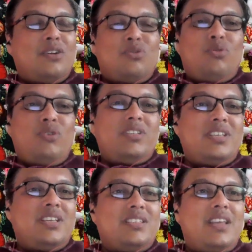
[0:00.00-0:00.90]
Though he
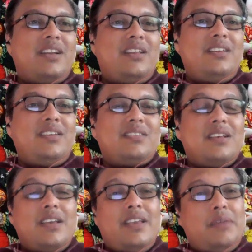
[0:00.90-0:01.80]
says that he is
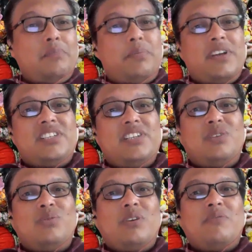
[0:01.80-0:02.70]
impartial
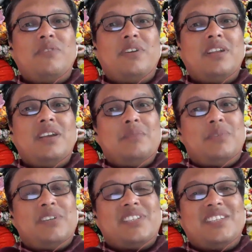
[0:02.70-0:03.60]
to everyone,
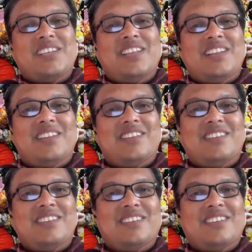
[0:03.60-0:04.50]
but still
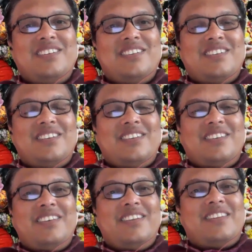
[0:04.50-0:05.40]

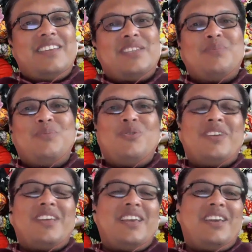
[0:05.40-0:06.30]
he takes more
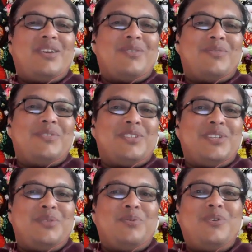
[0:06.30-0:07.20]
care of his
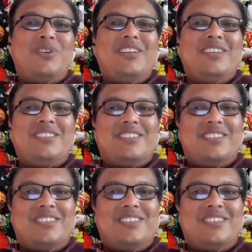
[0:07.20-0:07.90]
devotees.